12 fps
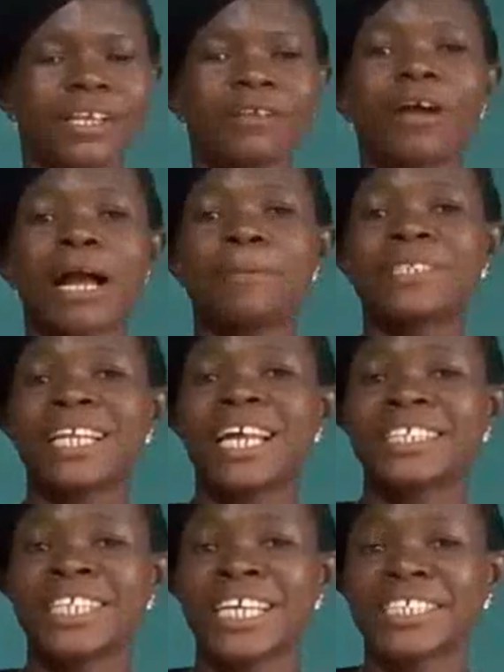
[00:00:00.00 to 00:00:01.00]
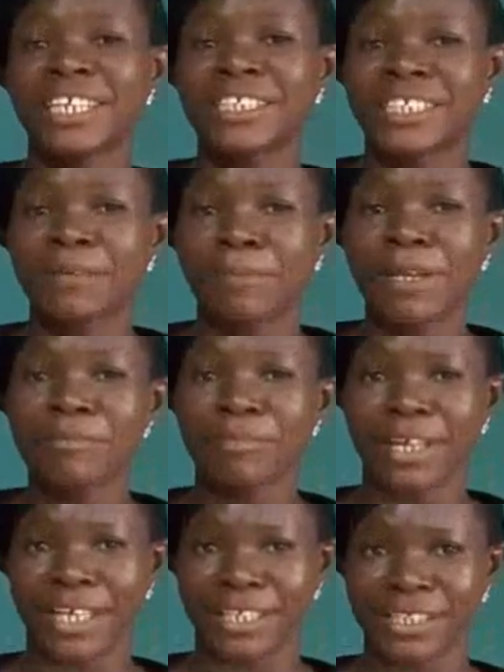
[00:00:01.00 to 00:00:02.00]
So capitalization simply
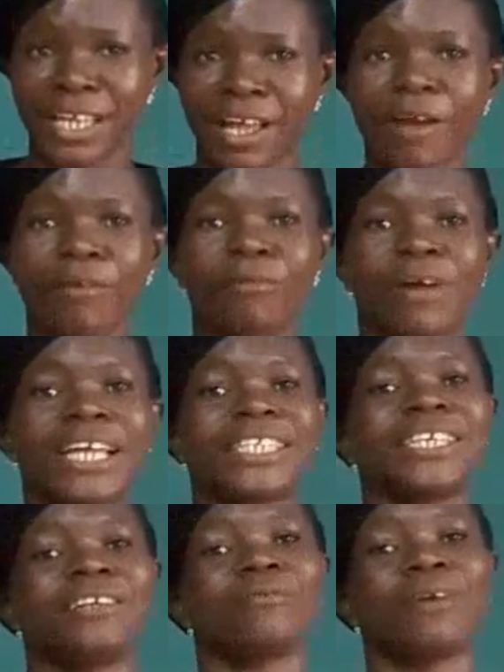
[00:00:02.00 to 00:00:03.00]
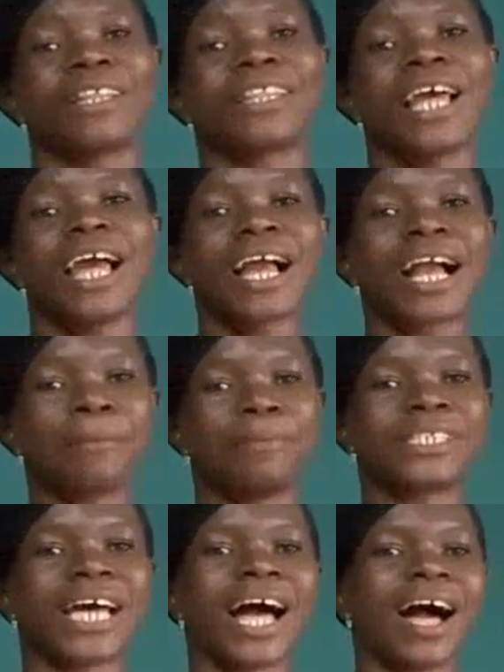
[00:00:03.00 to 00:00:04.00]
means writing with
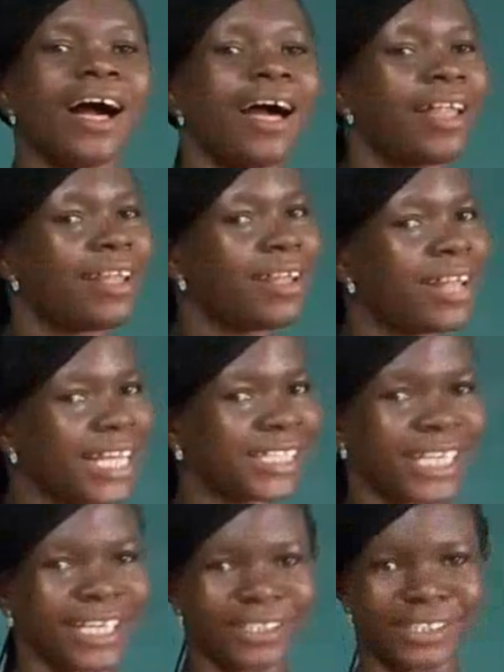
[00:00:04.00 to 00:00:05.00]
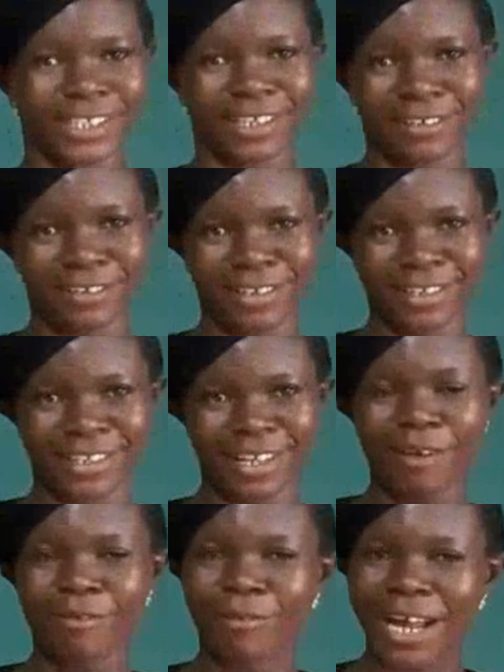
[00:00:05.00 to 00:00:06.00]
capital letters.
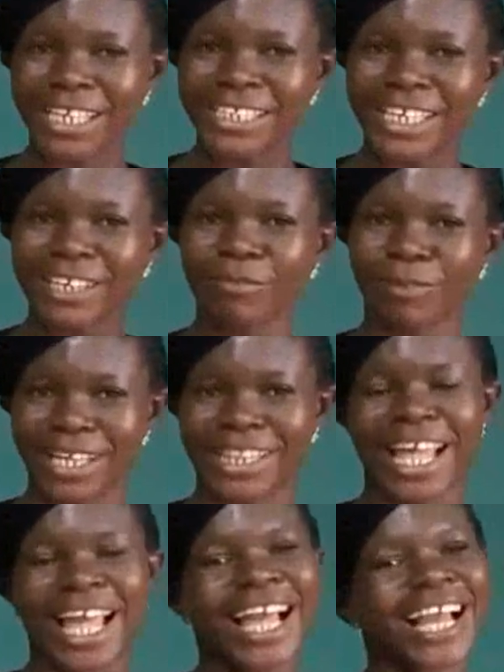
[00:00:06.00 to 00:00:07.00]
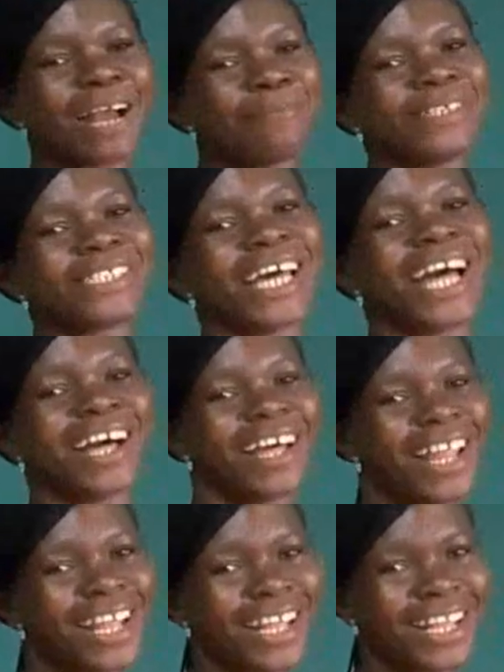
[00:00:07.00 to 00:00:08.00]
Writing with capital
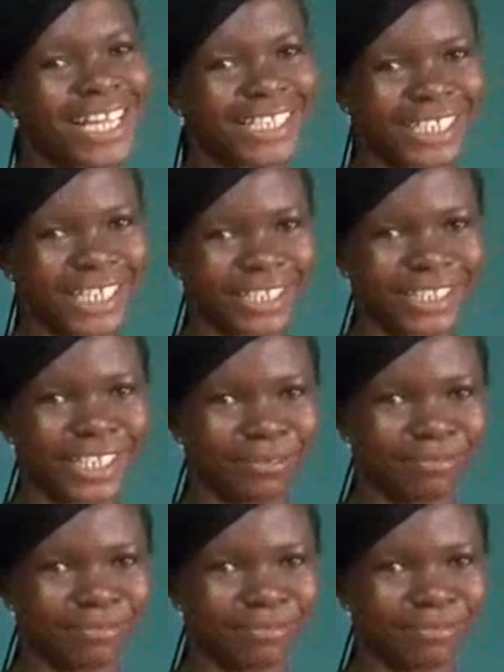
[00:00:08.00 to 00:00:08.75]
letters.